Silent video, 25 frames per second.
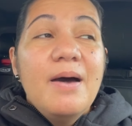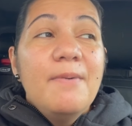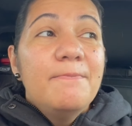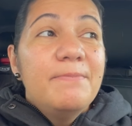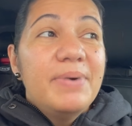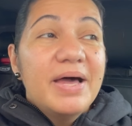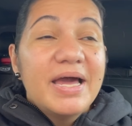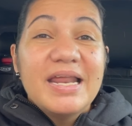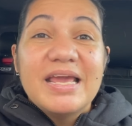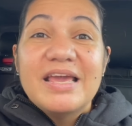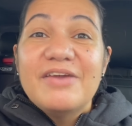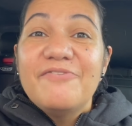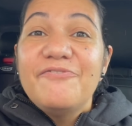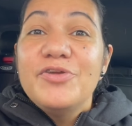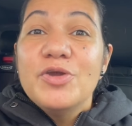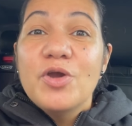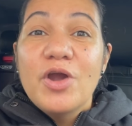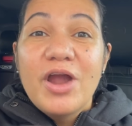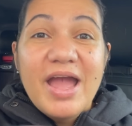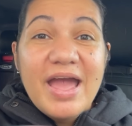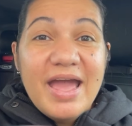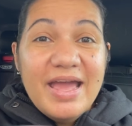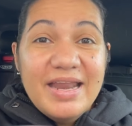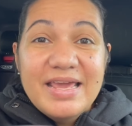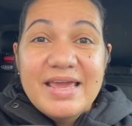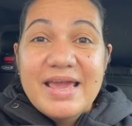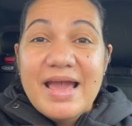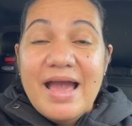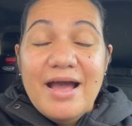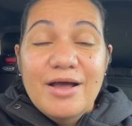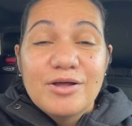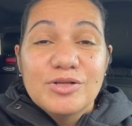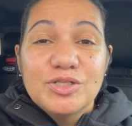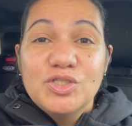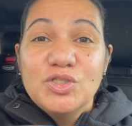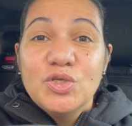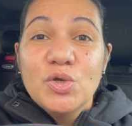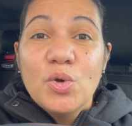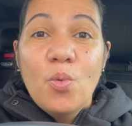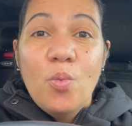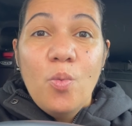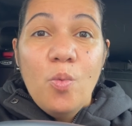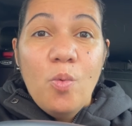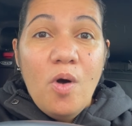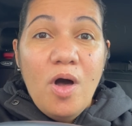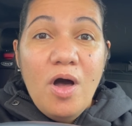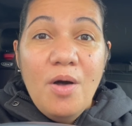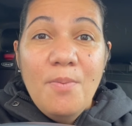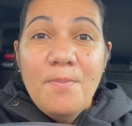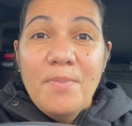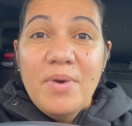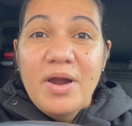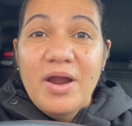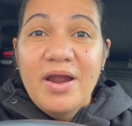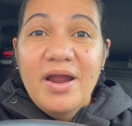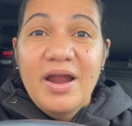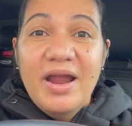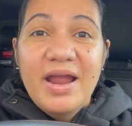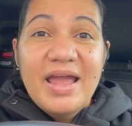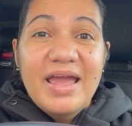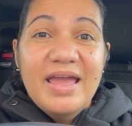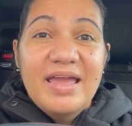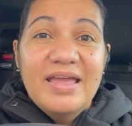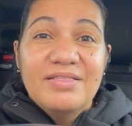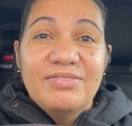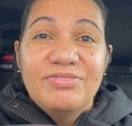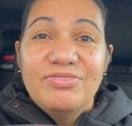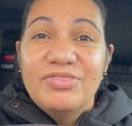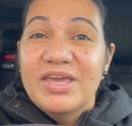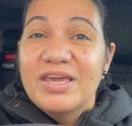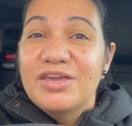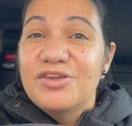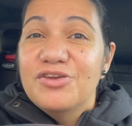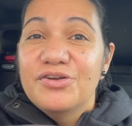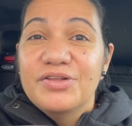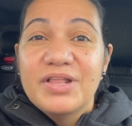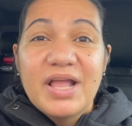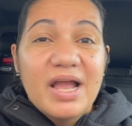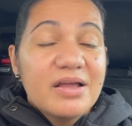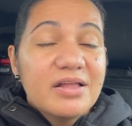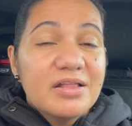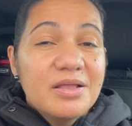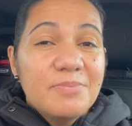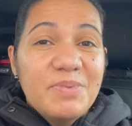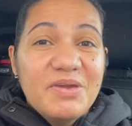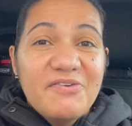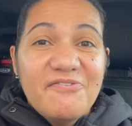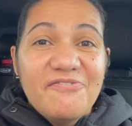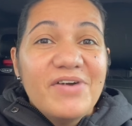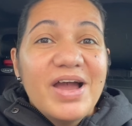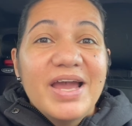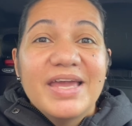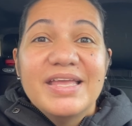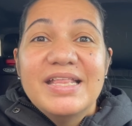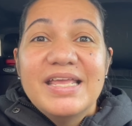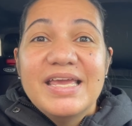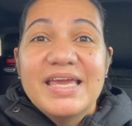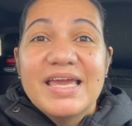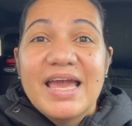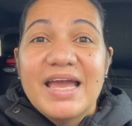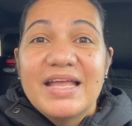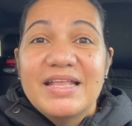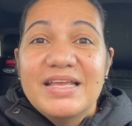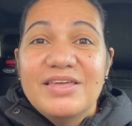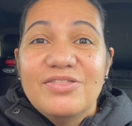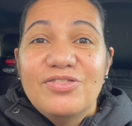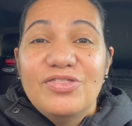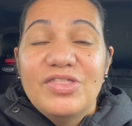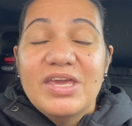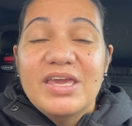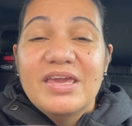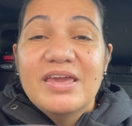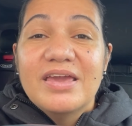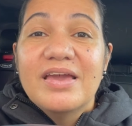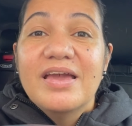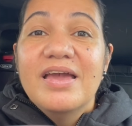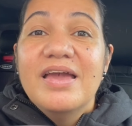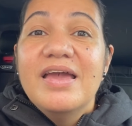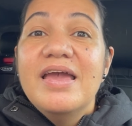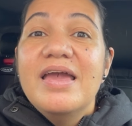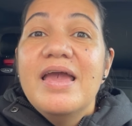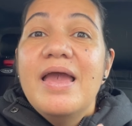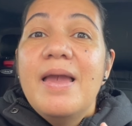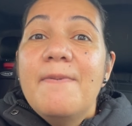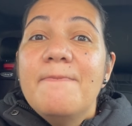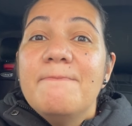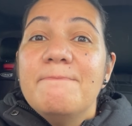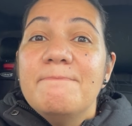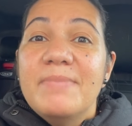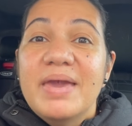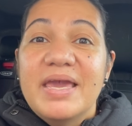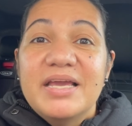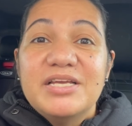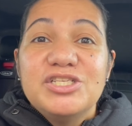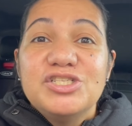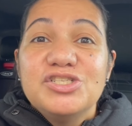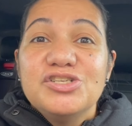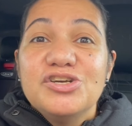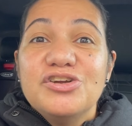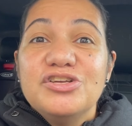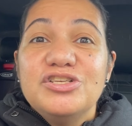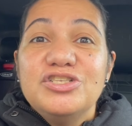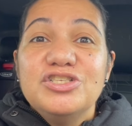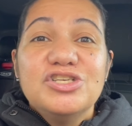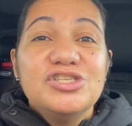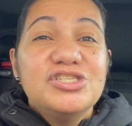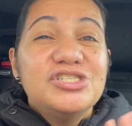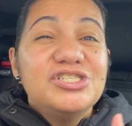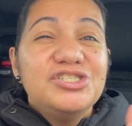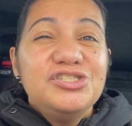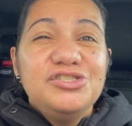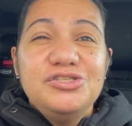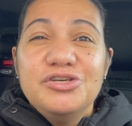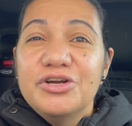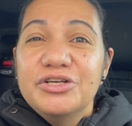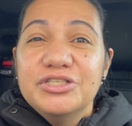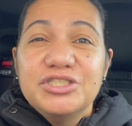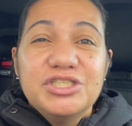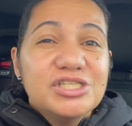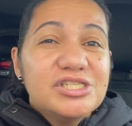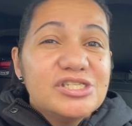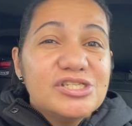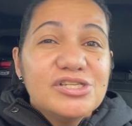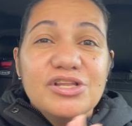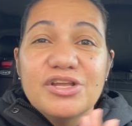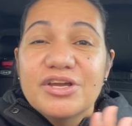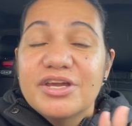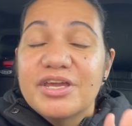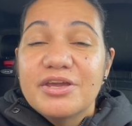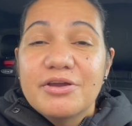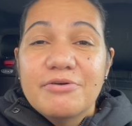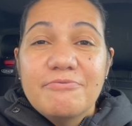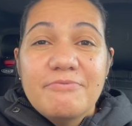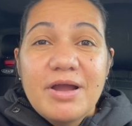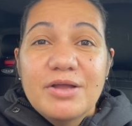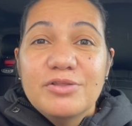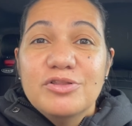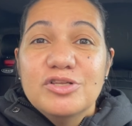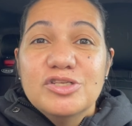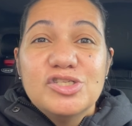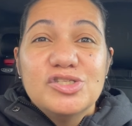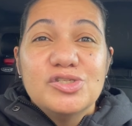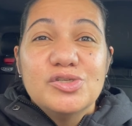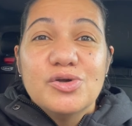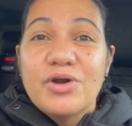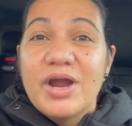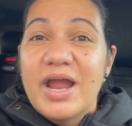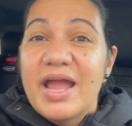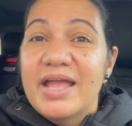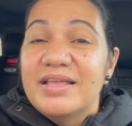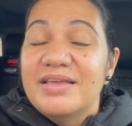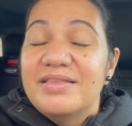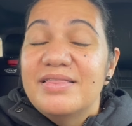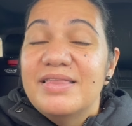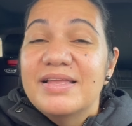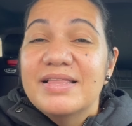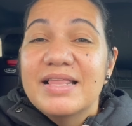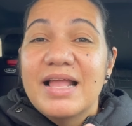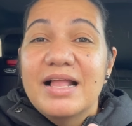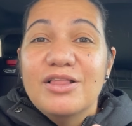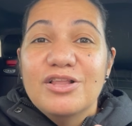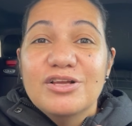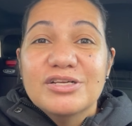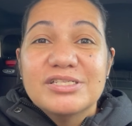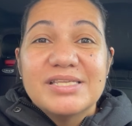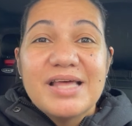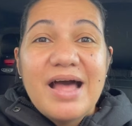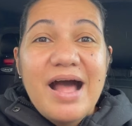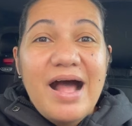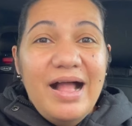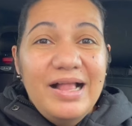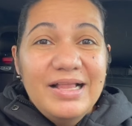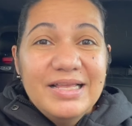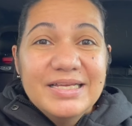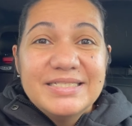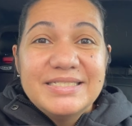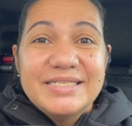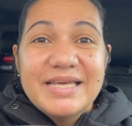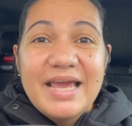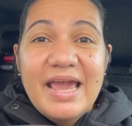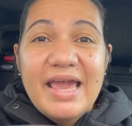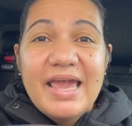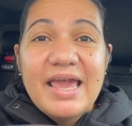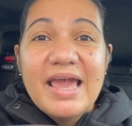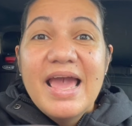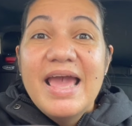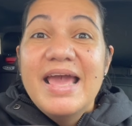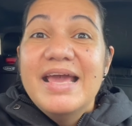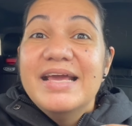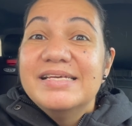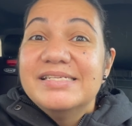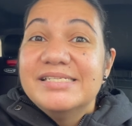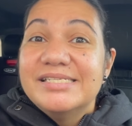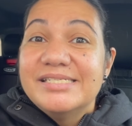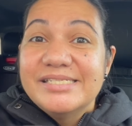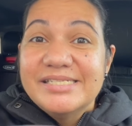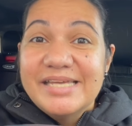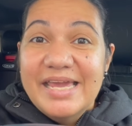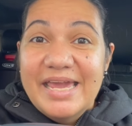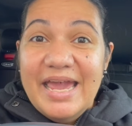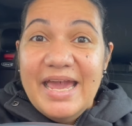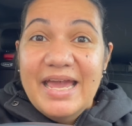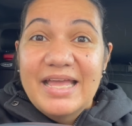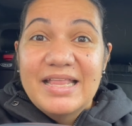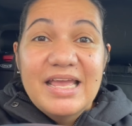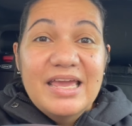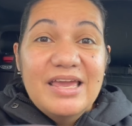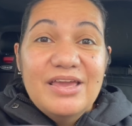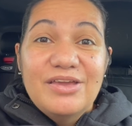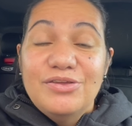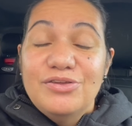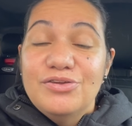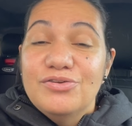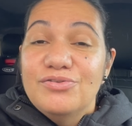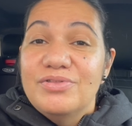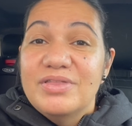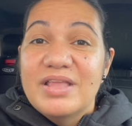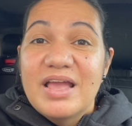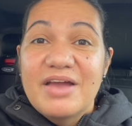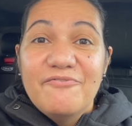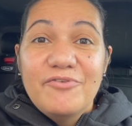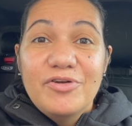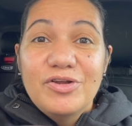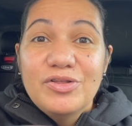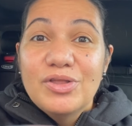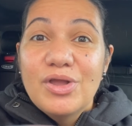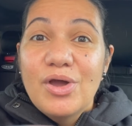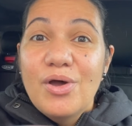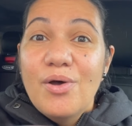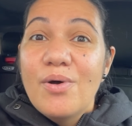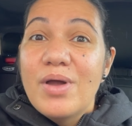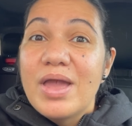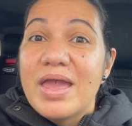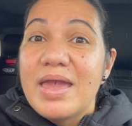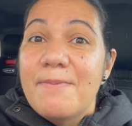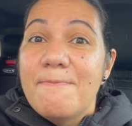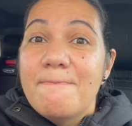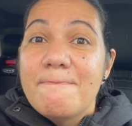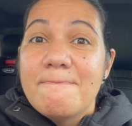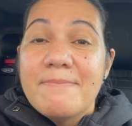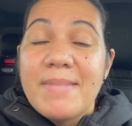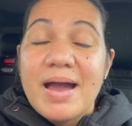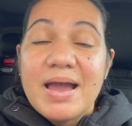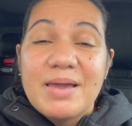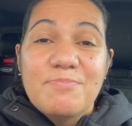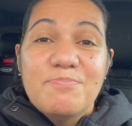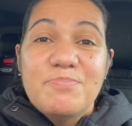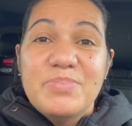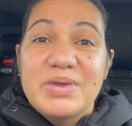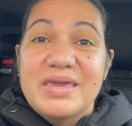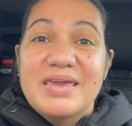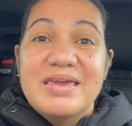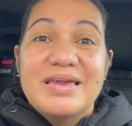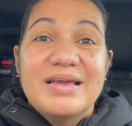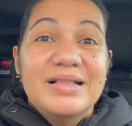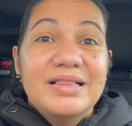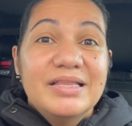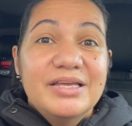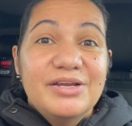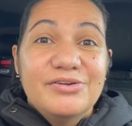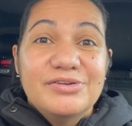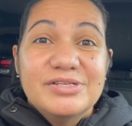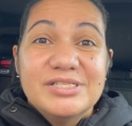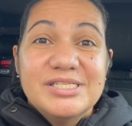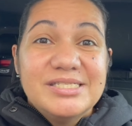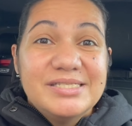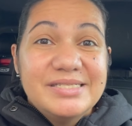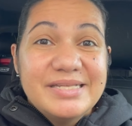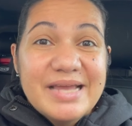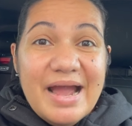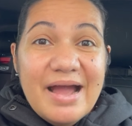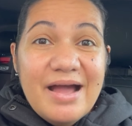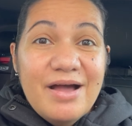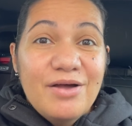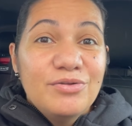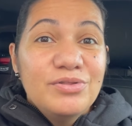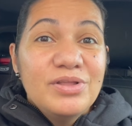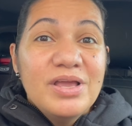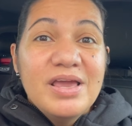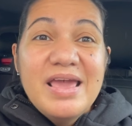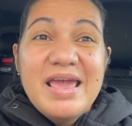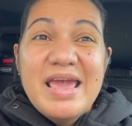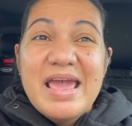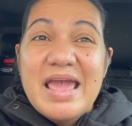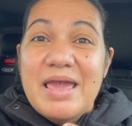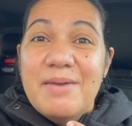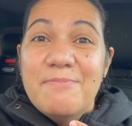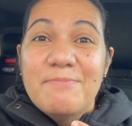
But if you're heading out to Walmart and think you're not going to be finding anything, make sure you're just looking around the store. Anything that looks holiday, scan it. You never know, it might be clearance down, it